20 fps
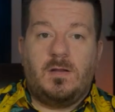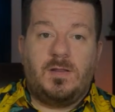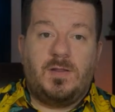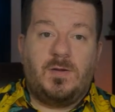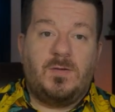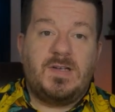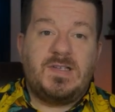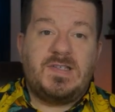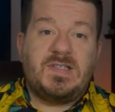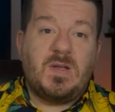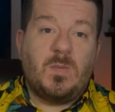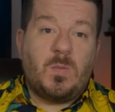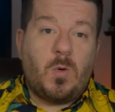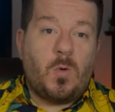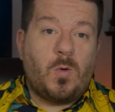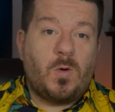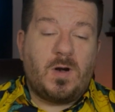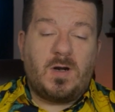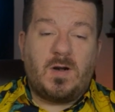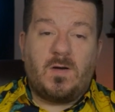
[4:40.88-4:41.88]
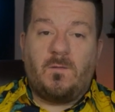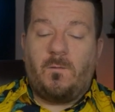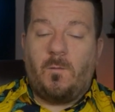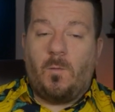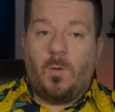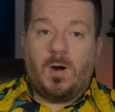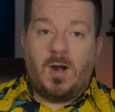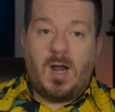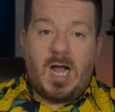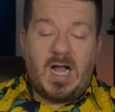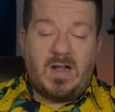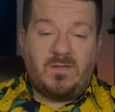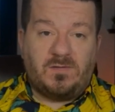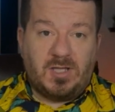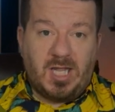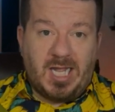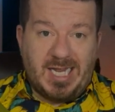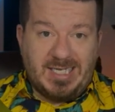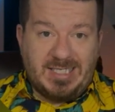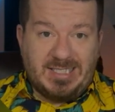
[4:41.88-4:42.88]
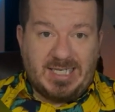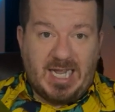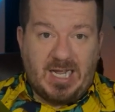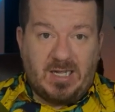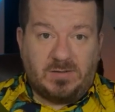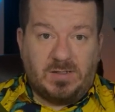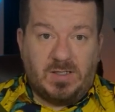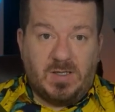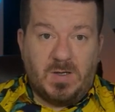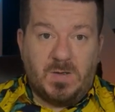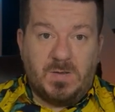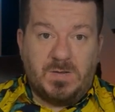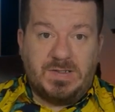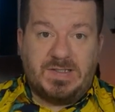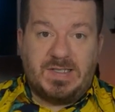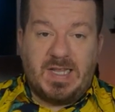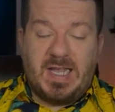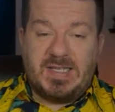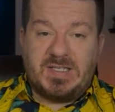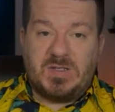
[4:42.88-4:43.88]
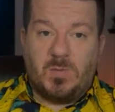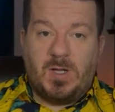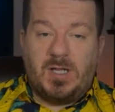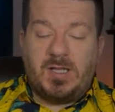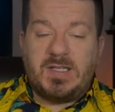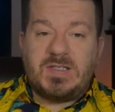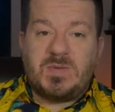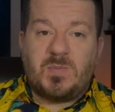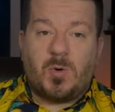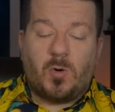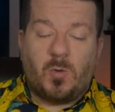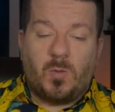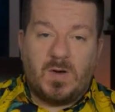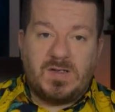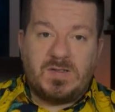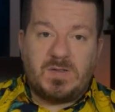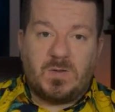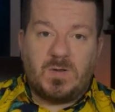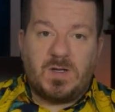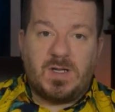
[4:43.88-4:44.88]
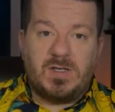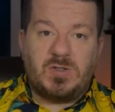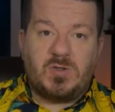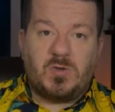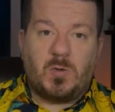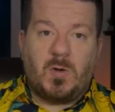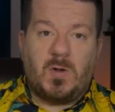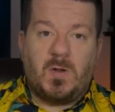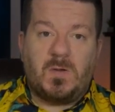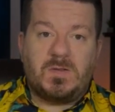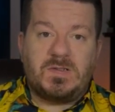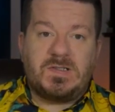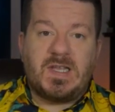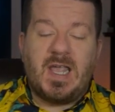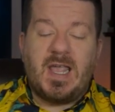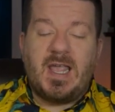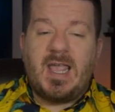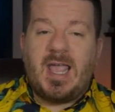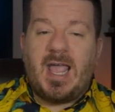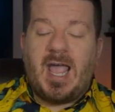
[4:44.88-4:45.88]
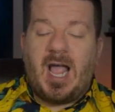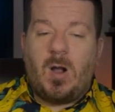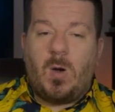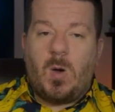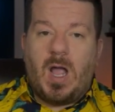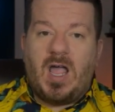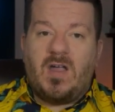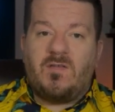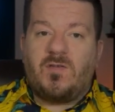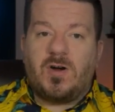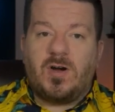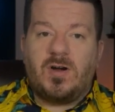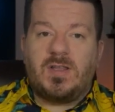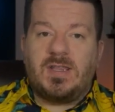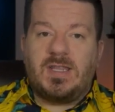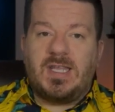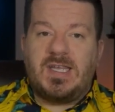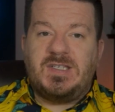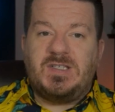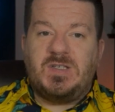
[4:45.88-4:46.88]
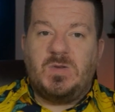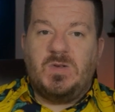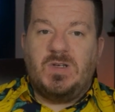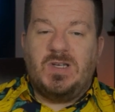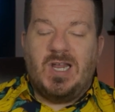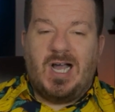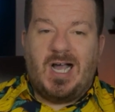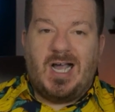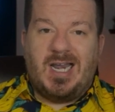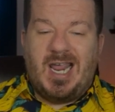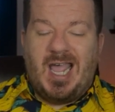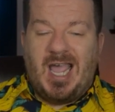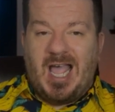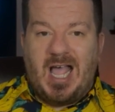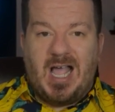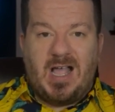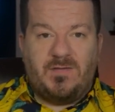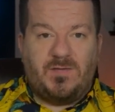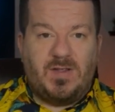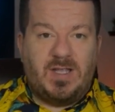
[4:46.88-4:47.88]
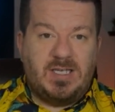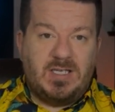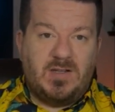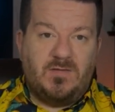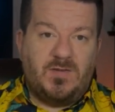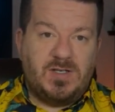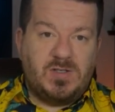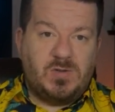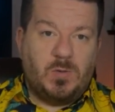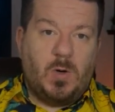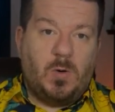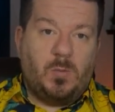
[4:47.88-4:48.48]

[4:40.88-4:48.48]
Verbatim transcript: There is support for offline downloads as well as parental controls. However, they do not have individual